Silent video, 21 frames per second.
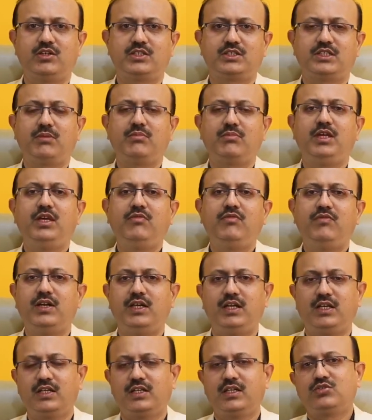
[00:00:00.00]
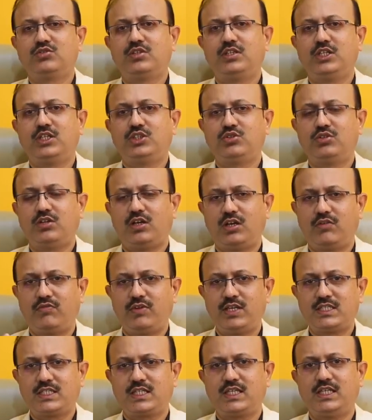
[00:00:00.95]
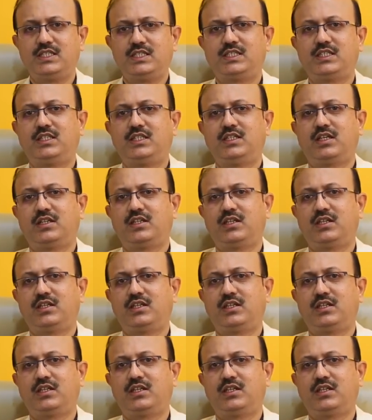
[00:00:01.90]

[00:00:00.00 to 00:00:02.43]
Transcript: or some event, so they should always consider